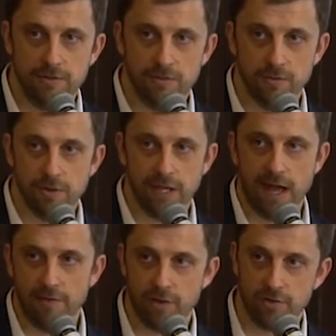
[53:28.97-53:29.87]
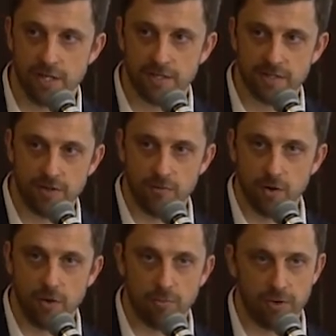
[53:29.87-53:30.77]
you really have your ducks in a
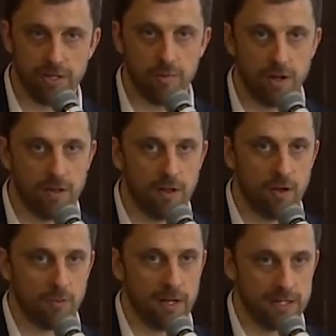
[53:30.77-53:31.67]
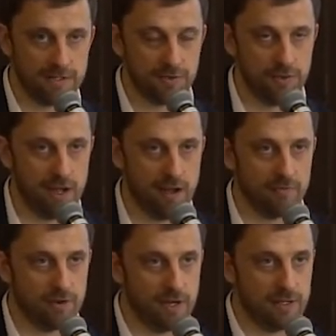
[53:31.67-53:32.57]
row pretty well already. So you
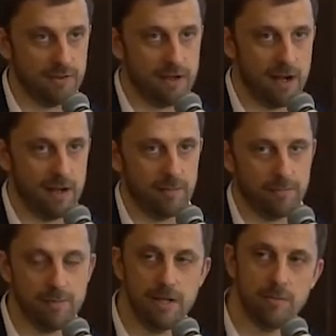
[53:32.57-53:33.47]
have a, a